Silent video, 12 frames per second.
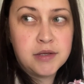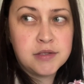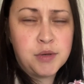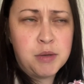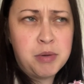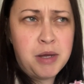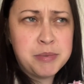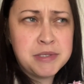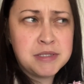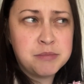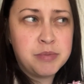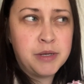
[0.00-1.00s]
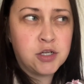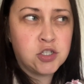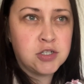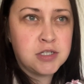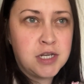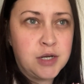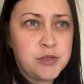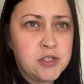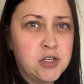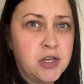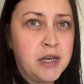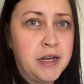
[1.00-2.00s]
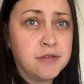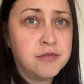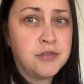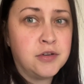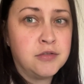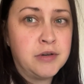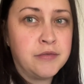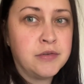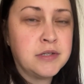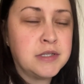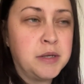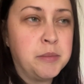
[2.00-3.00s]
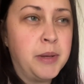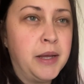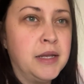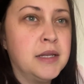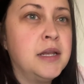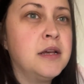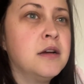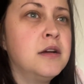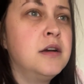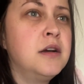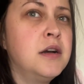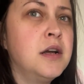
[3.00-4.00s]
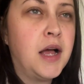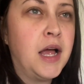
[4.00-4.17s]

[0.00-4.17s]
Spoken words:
So I'll pop in some pictures that I was looking at for reference in painting her.